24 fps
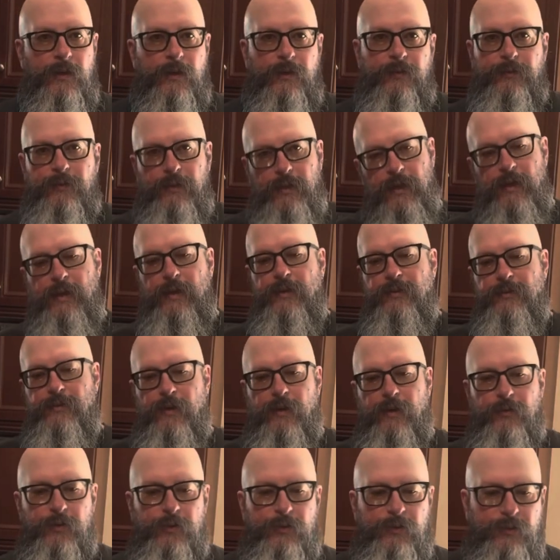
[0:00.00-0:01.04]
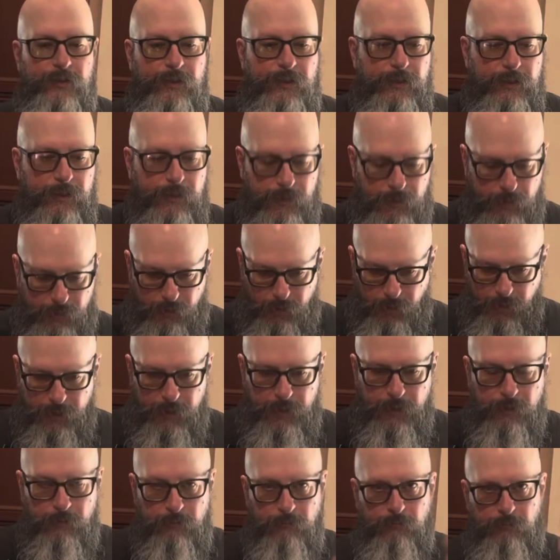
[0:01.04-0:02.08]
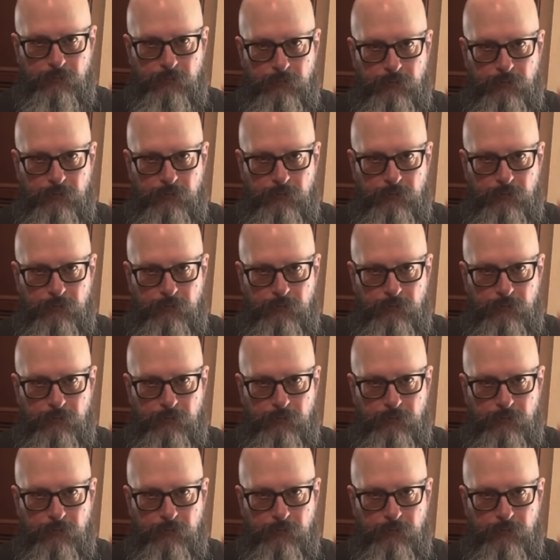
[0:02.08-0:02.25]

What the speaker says: Today is obviously cooking,